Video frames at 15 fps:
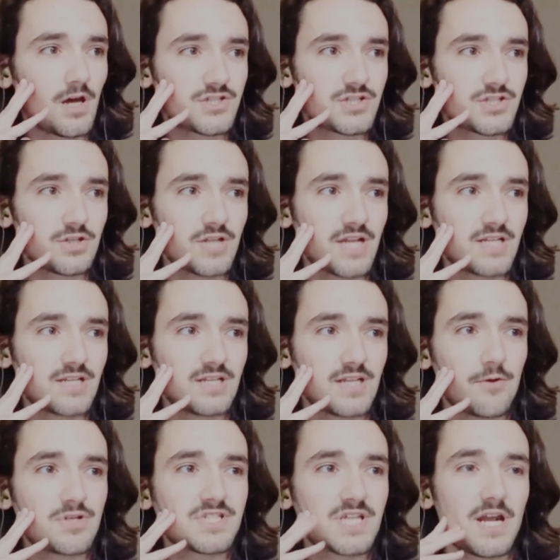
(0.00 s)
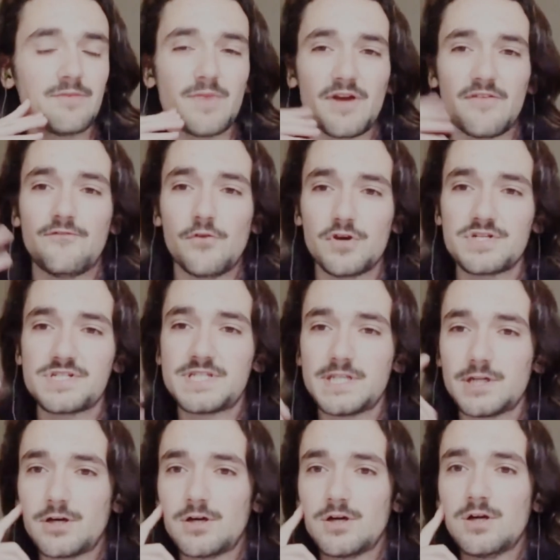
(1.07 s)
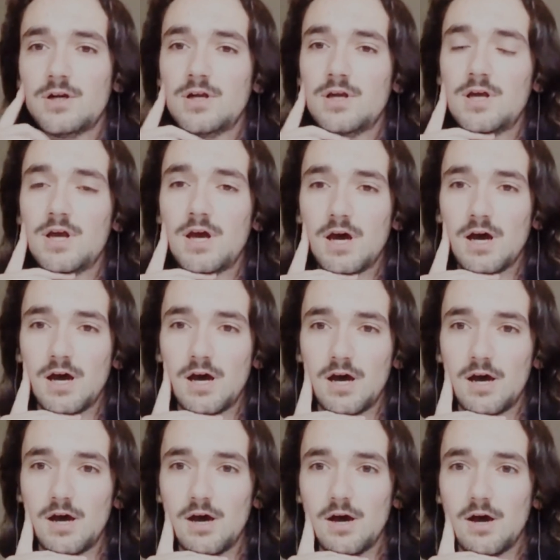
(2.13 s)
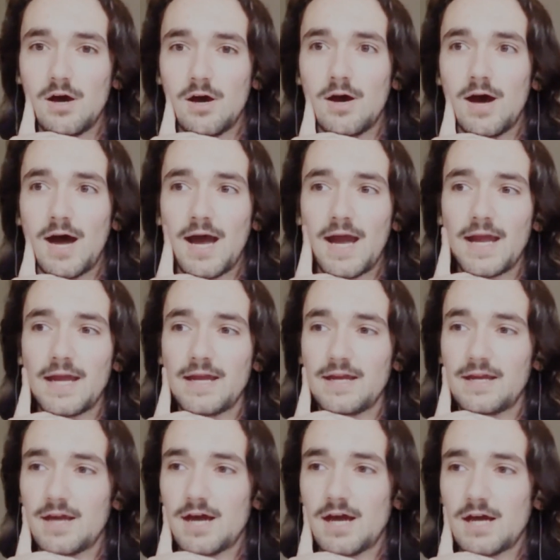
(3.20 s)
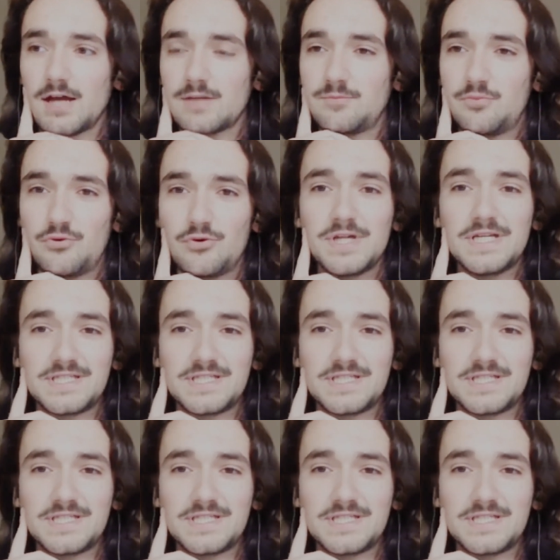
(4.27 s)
So that was kind of my first year. I got pretty